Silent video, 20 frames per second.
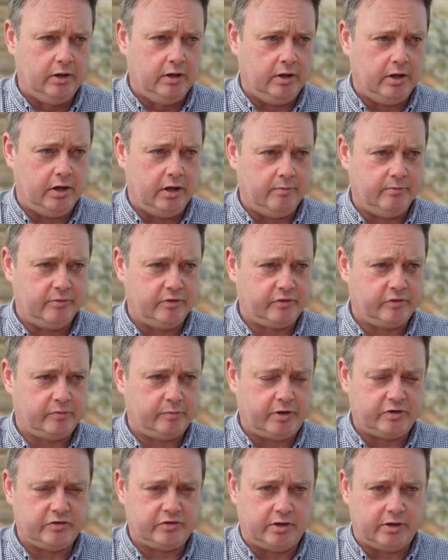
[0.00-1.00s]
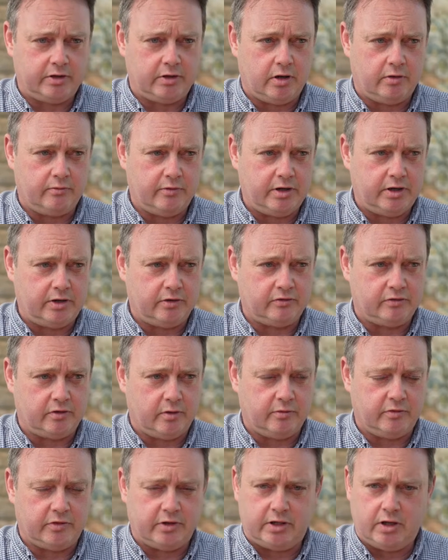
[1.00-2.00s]
especially reading
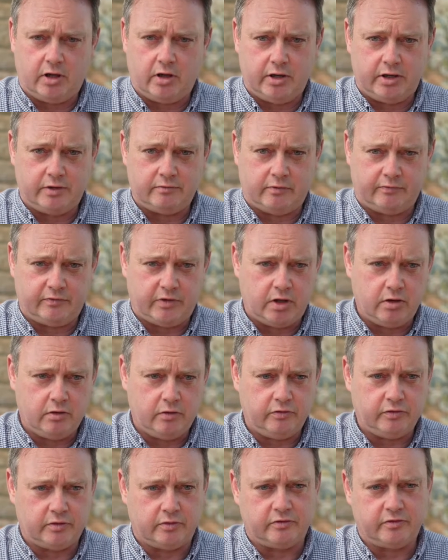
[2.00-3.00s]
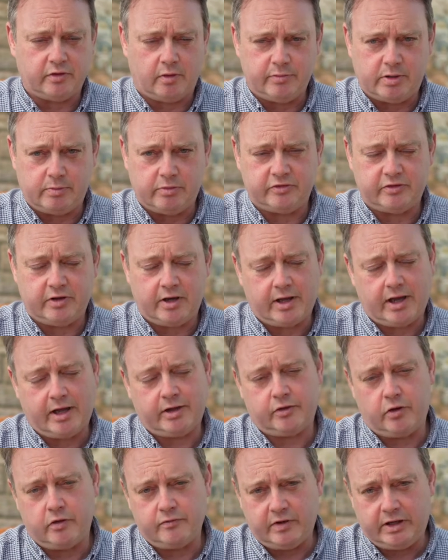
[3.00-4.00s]
some of the early reviews, and some people saying it
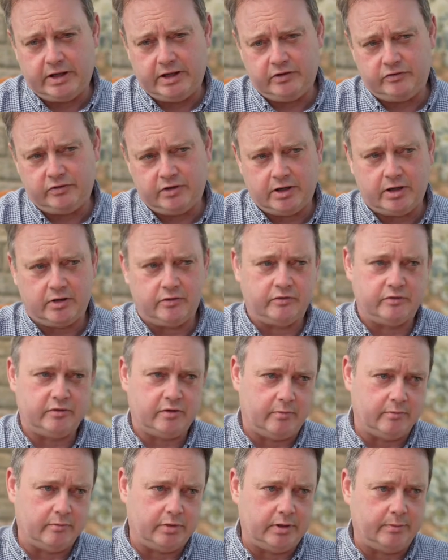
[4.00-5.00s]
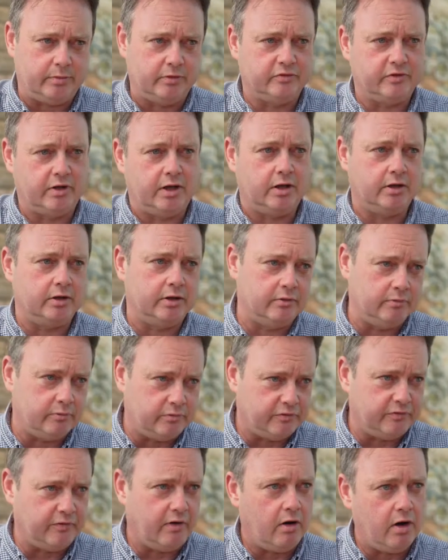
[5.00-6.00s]
had overheating and some people saying it
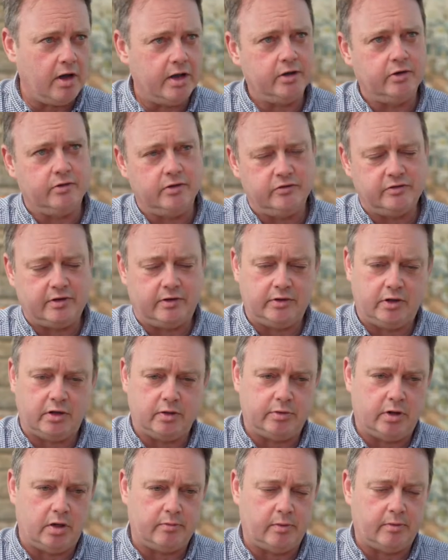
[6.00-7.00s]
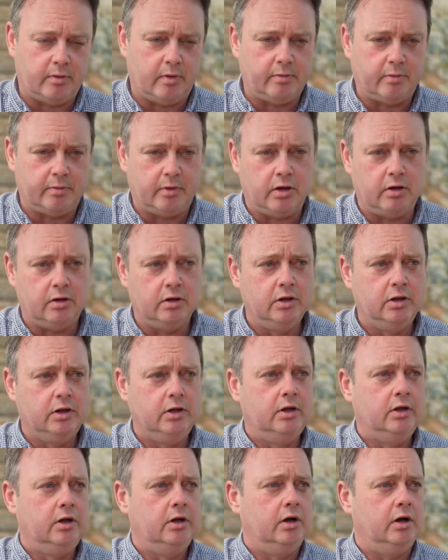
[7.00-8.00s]
was fine and this, that and the other, blah, blah, blah, blah,
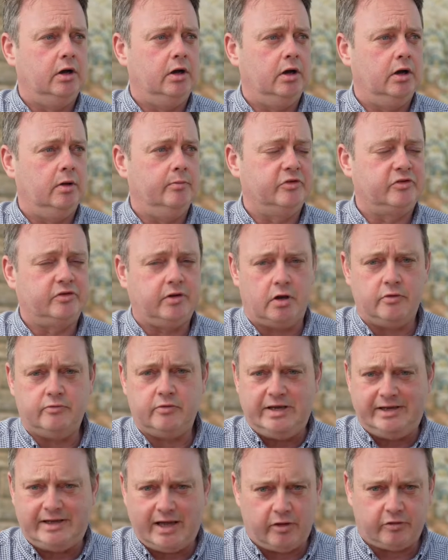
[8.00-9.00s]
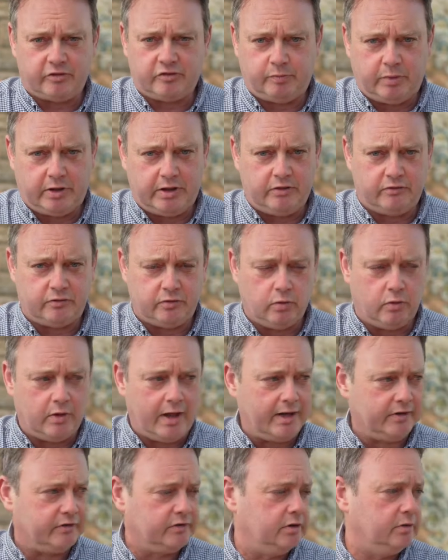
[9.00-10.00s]
blah, slow readout speeds and all
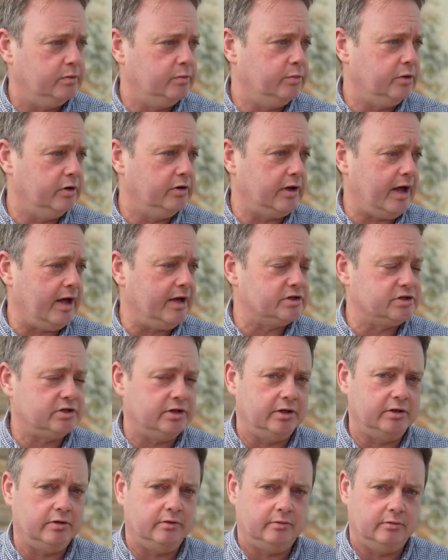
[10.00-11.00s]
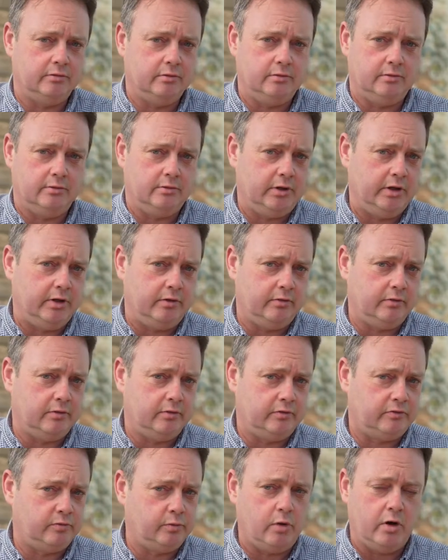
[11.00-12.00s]
that, but actually
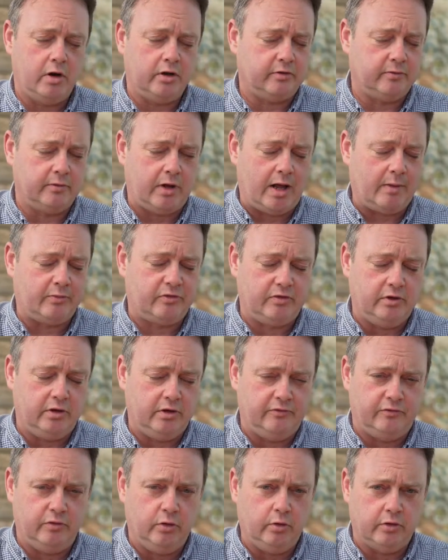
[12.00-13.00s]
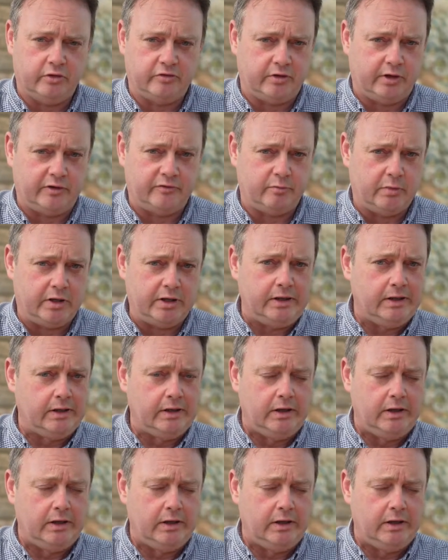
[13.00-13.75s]
it's worked absolutely flawlessly for me.